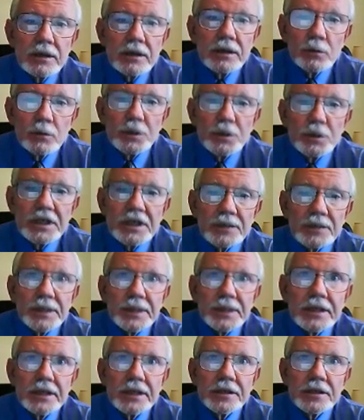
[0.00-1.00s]
wouldn't
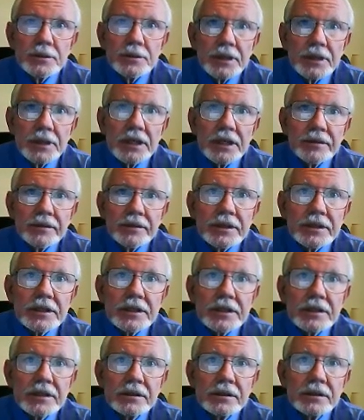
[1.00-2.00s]
appeal to any of
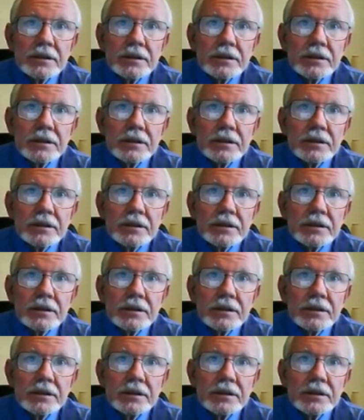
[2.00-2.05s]
us.